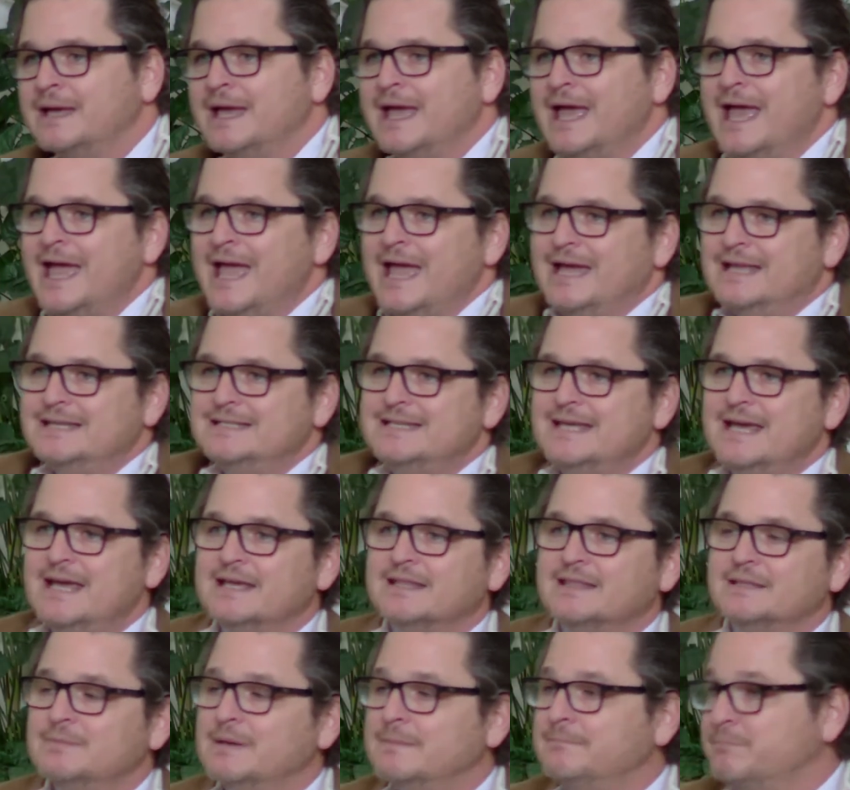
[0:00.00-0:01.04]
them and
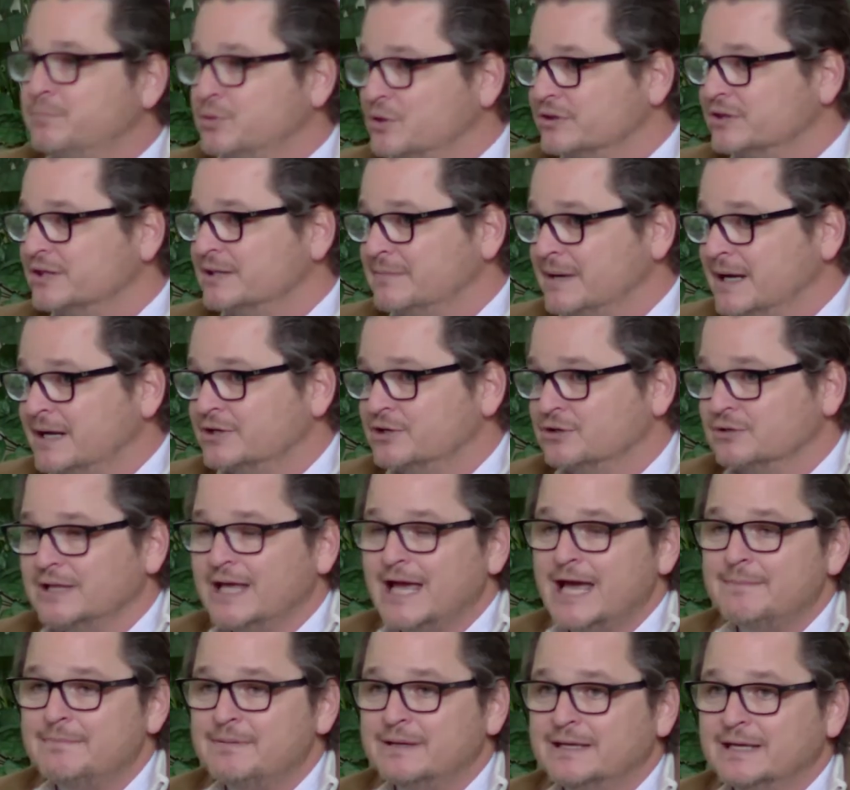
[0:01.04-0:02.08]
take them and put them on
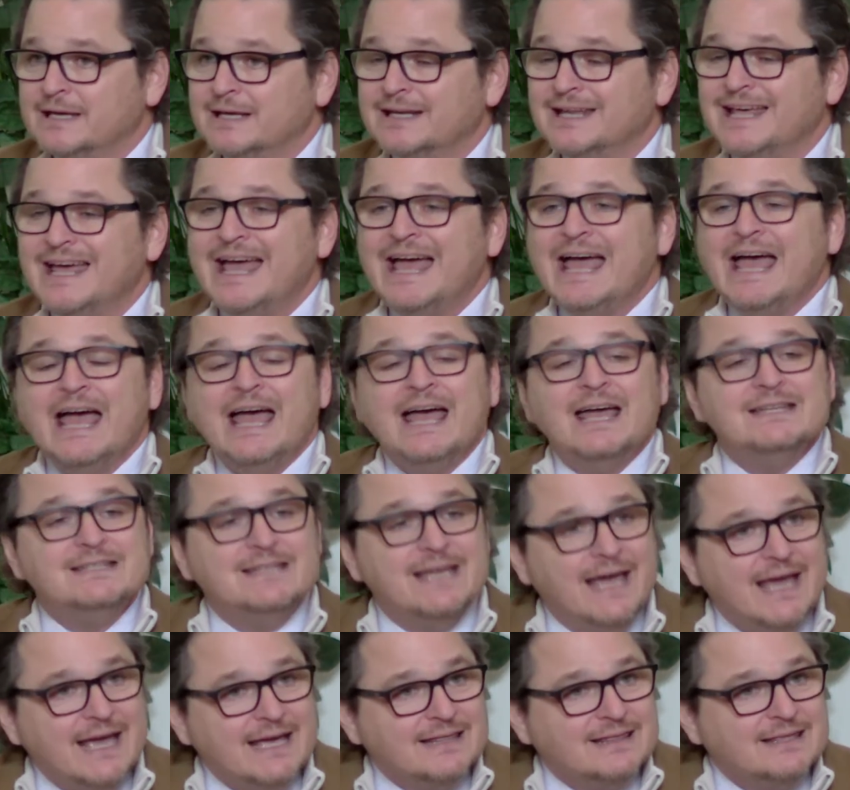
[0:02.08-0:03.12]
your lap again.
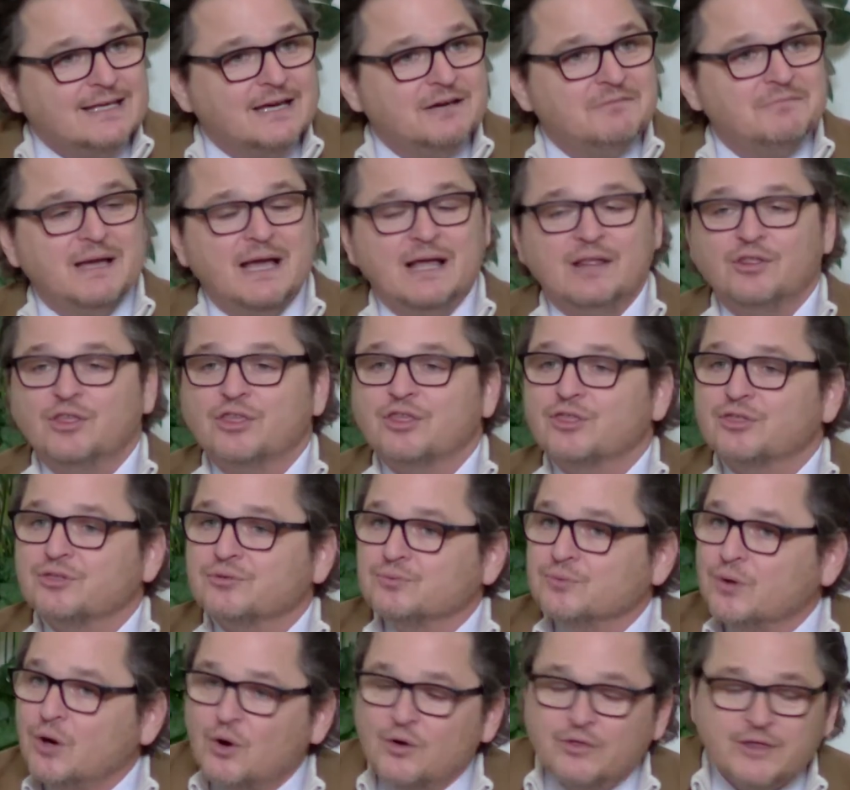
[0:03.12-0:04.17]
Take them and
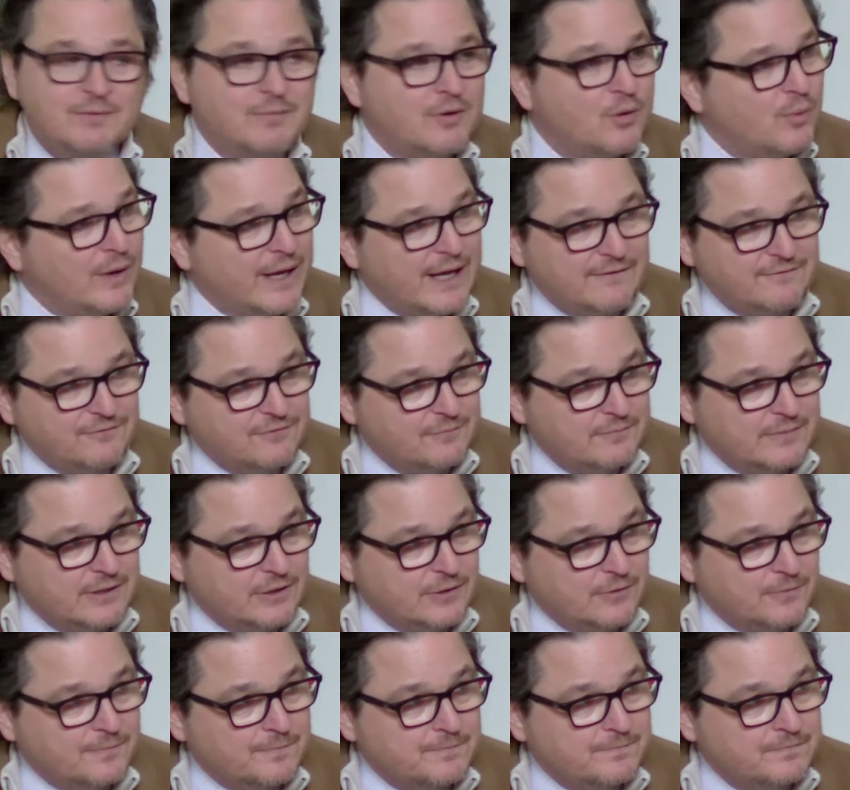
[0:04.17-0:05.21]
throw them away
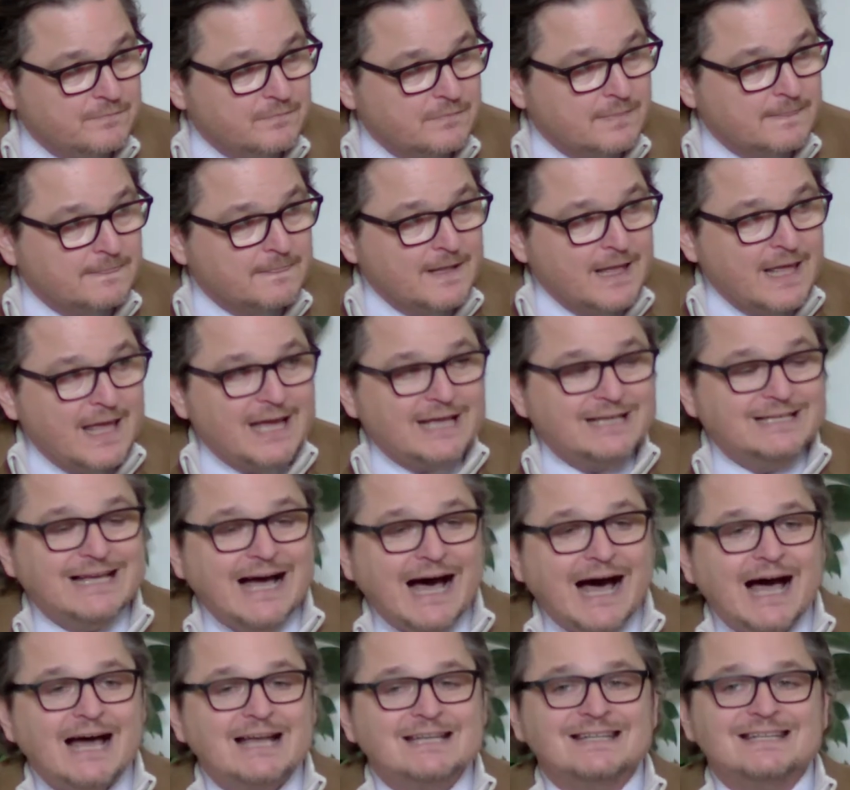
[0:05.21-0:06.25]
from you.
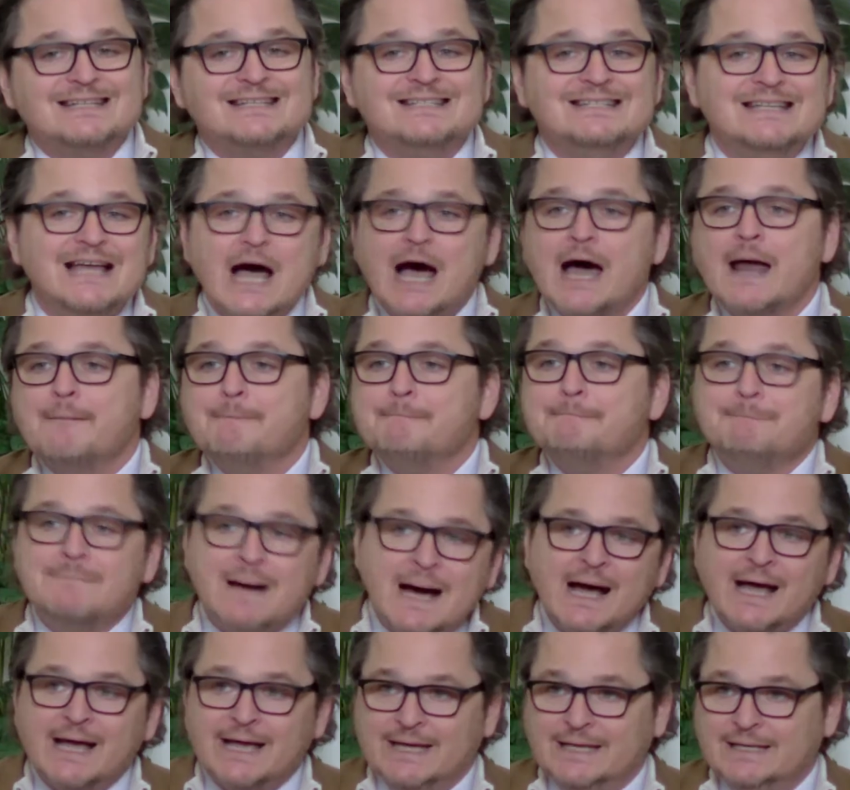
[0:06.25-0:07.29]
God does not
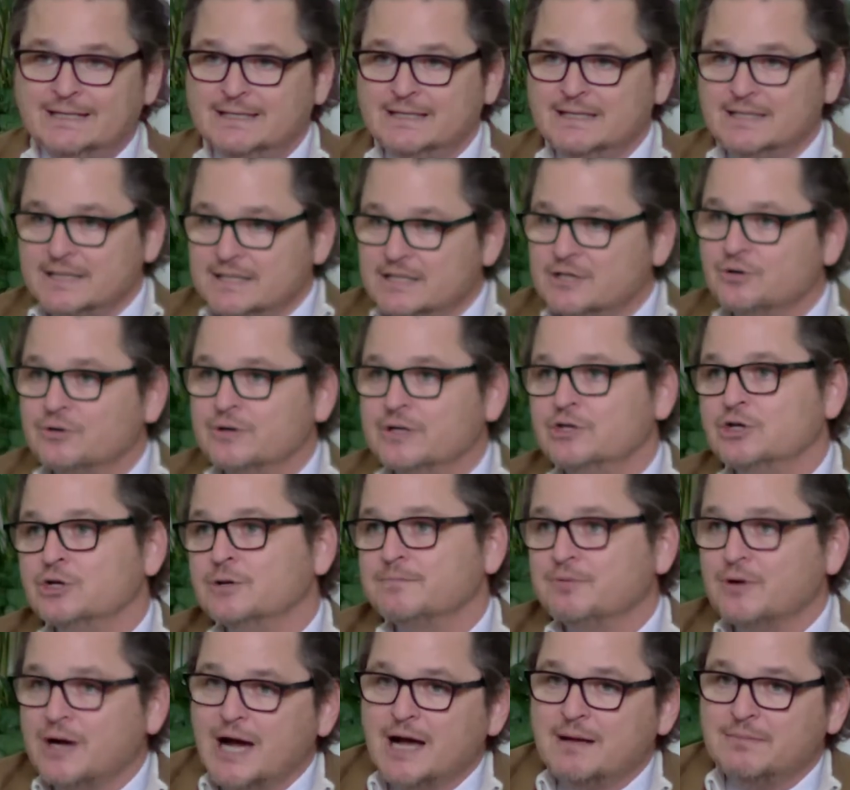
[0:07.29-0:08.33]
mind
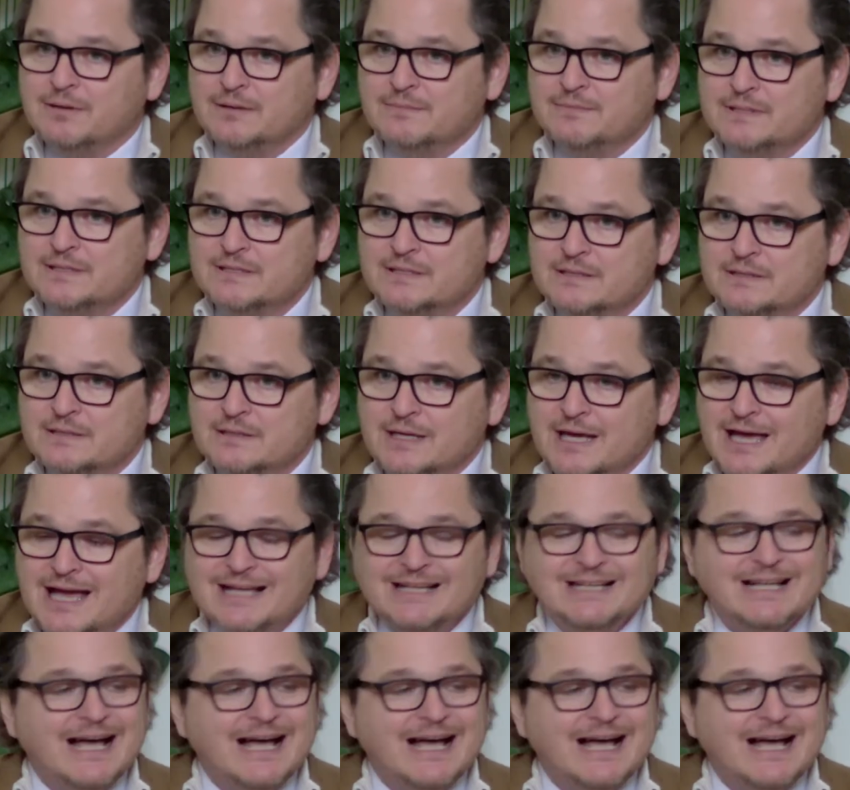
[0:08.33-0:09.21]
hearing your problems.